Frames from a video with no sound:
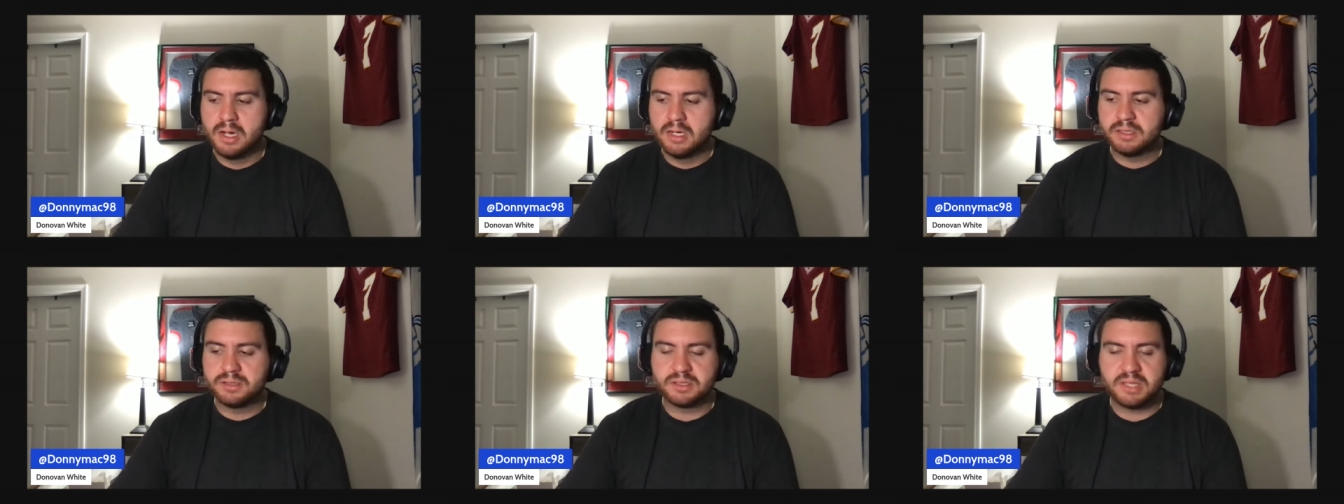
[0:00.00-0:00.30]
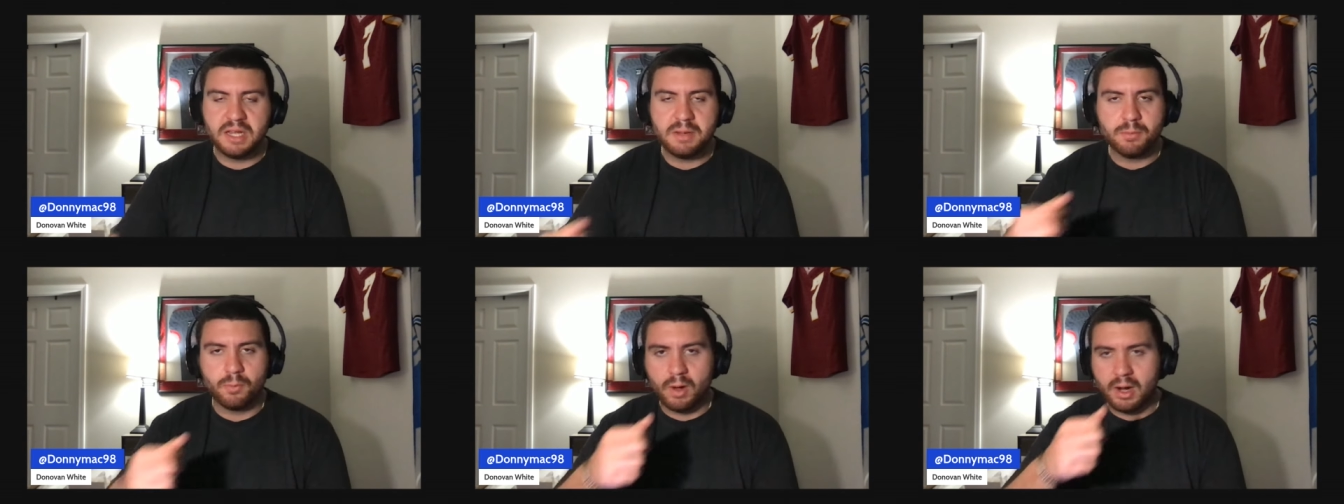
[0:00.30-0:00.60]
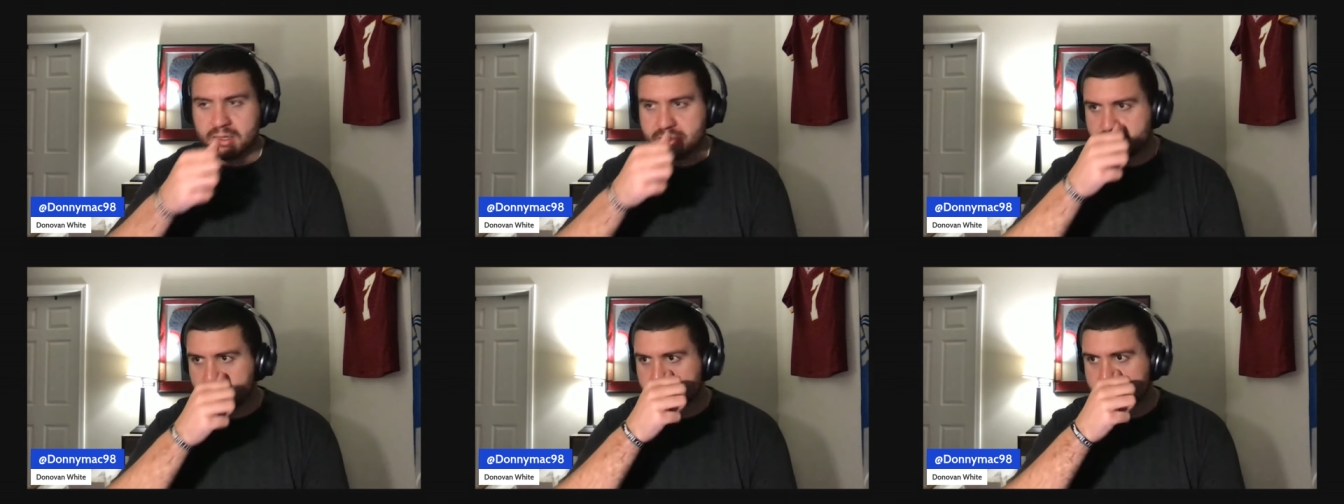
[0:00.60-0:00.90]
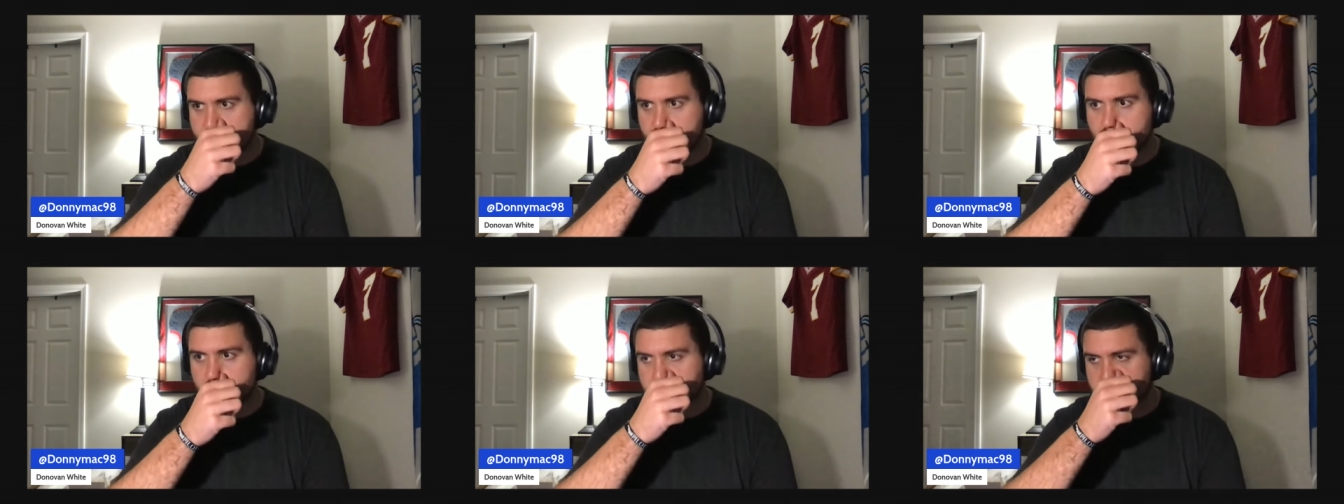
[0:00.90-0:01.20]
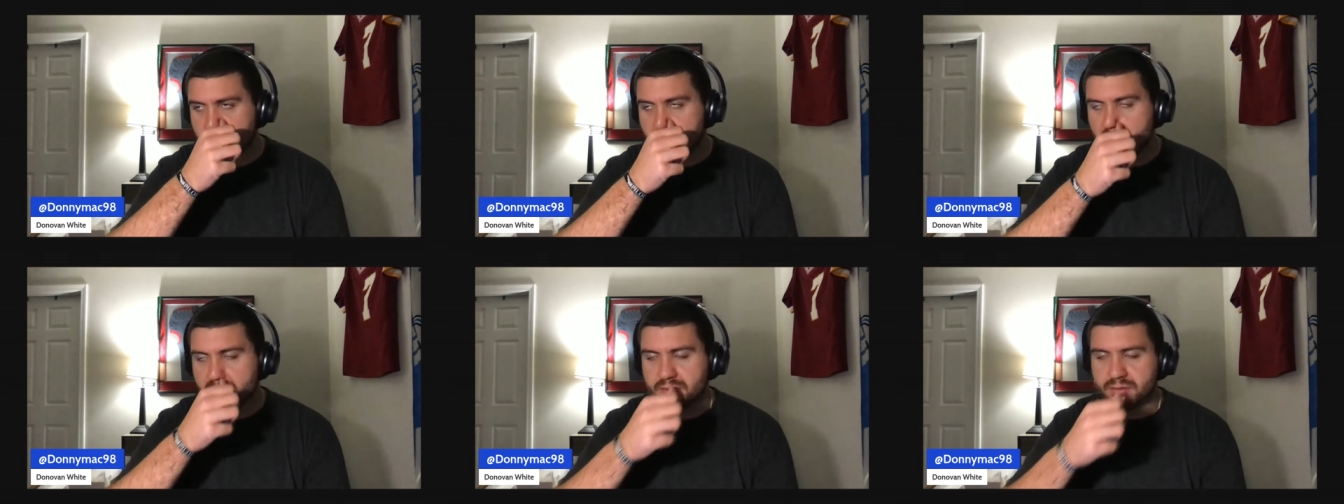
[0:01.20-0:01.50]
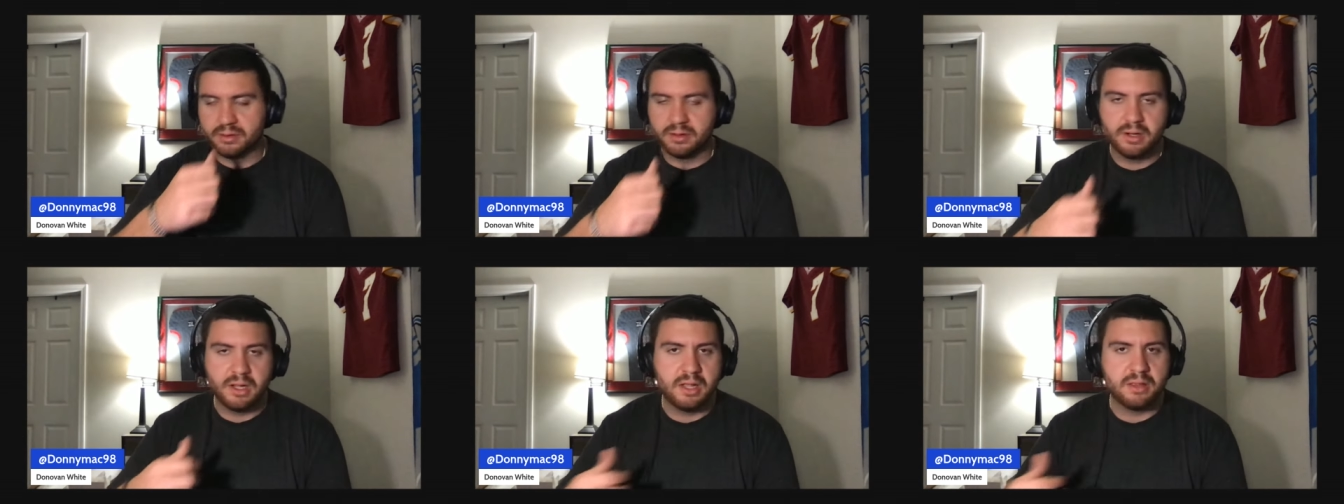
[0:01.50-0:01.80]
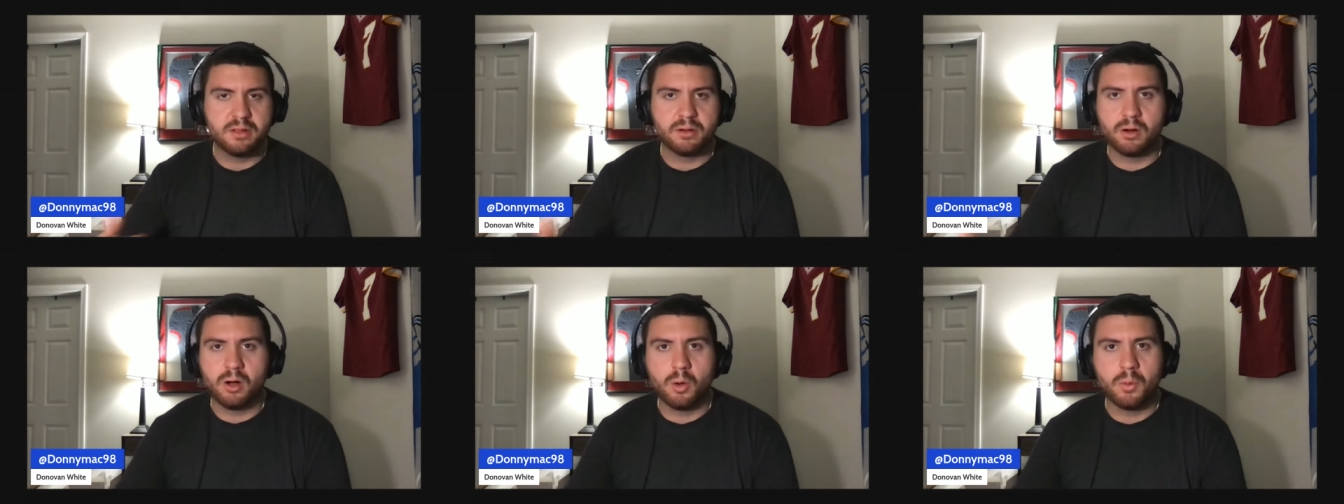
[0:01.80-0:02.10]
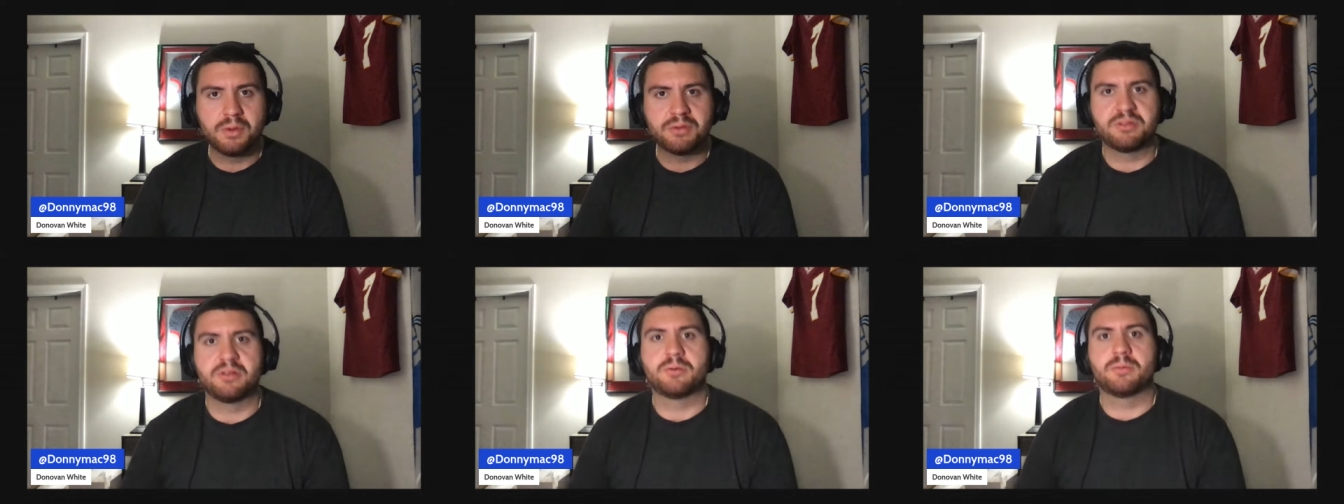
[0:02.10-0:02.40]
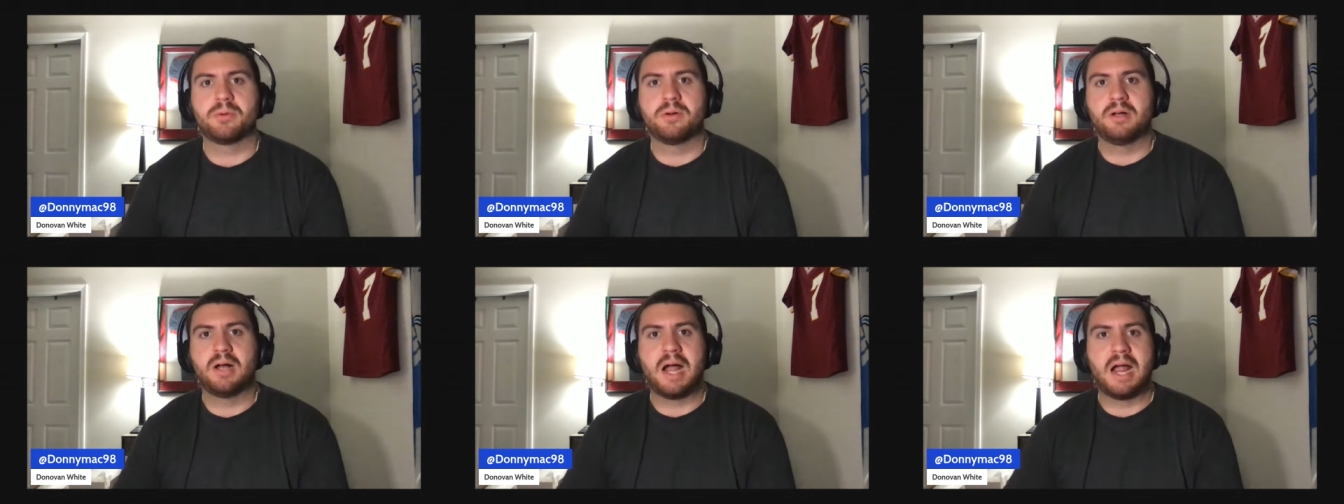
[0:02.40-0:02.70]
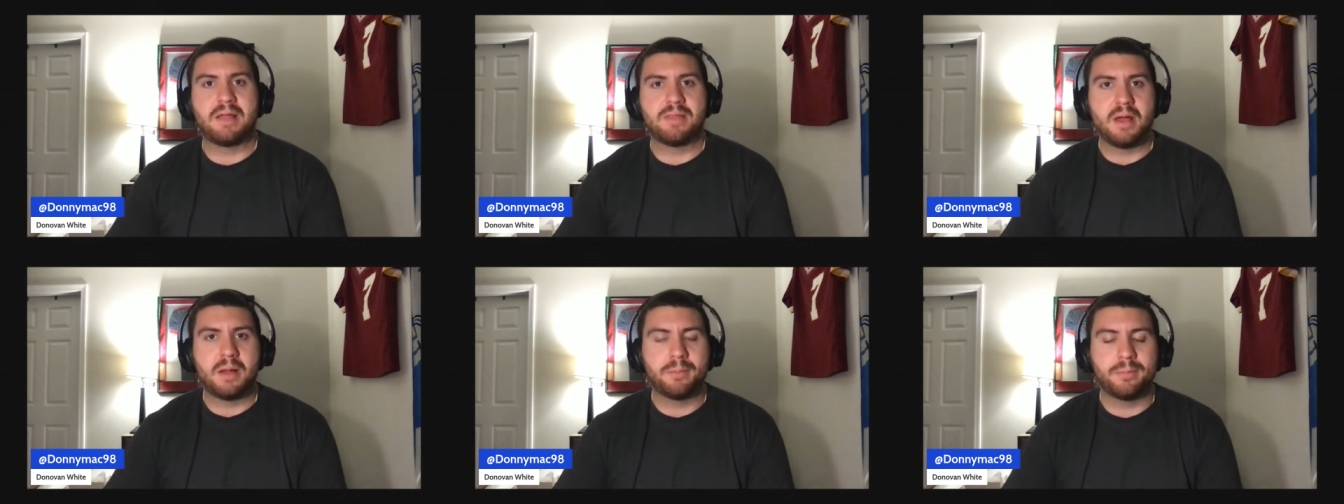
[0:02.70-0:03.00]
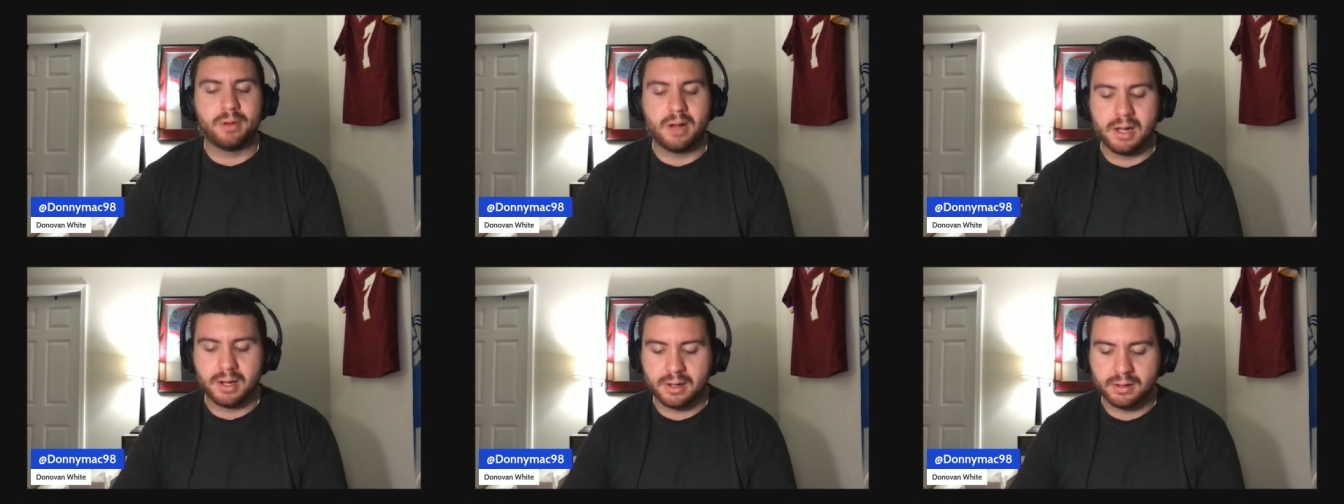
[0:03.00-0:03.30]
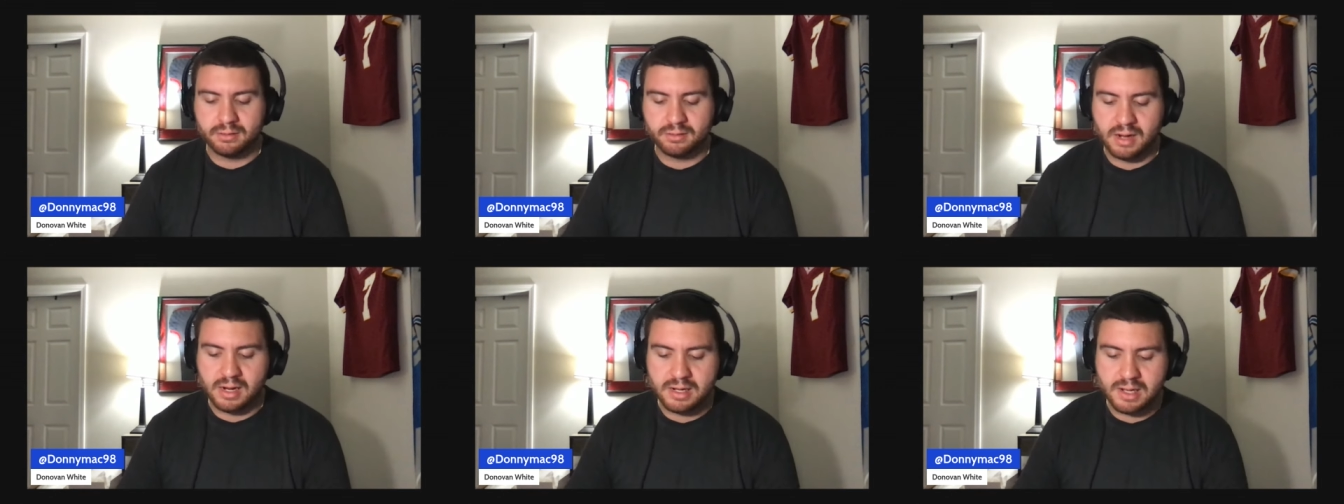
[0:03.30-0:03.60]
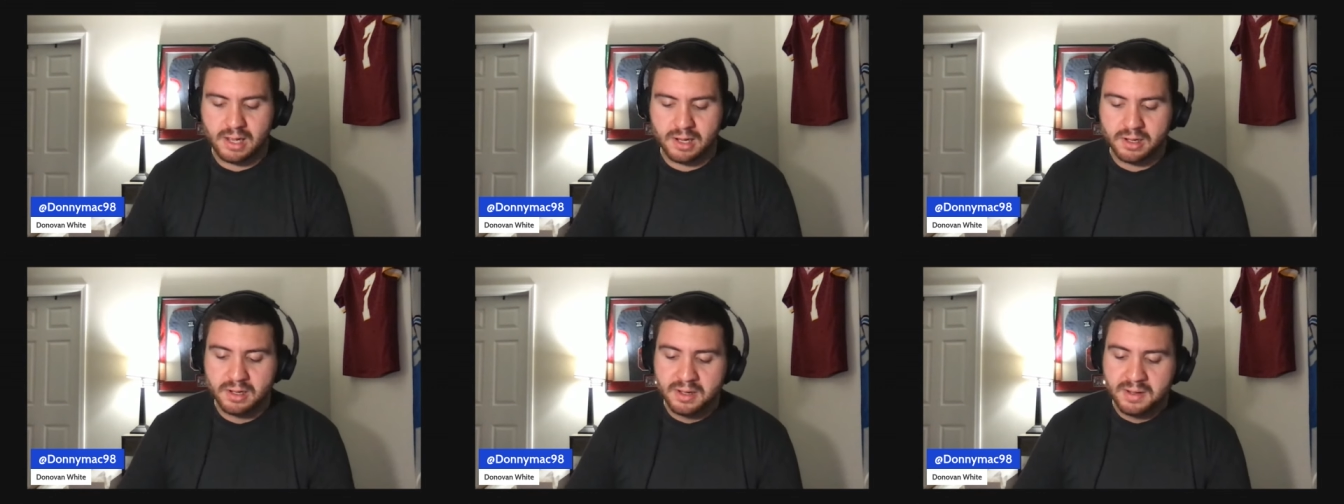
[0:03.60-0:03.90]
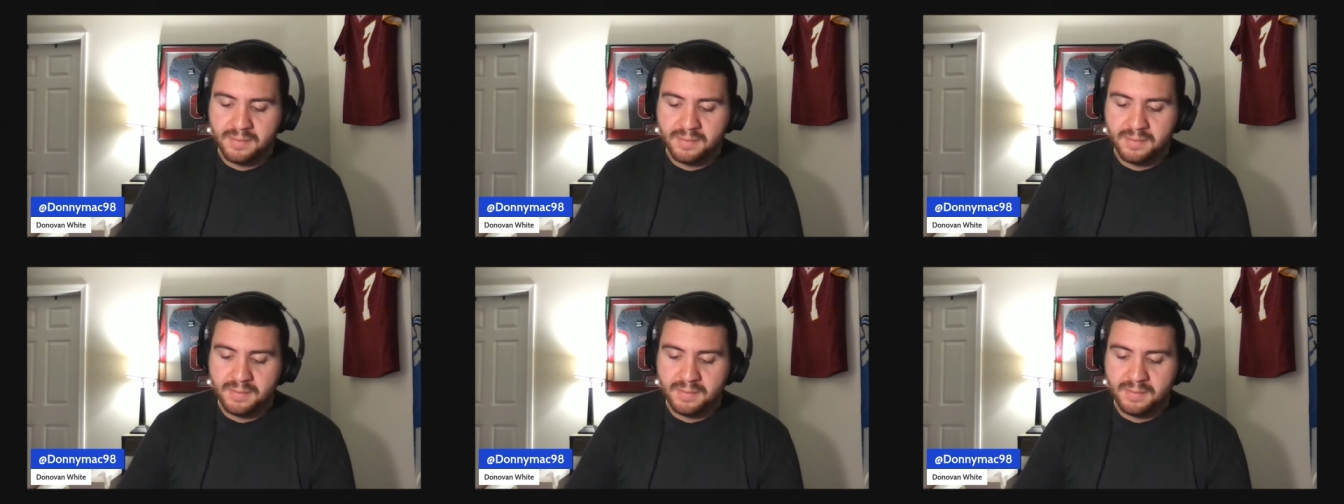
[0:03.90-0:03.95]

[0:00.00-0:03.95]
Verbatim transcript: scheme wise, they're still Wisconsin, and they're always going to rely on that blocking tight end.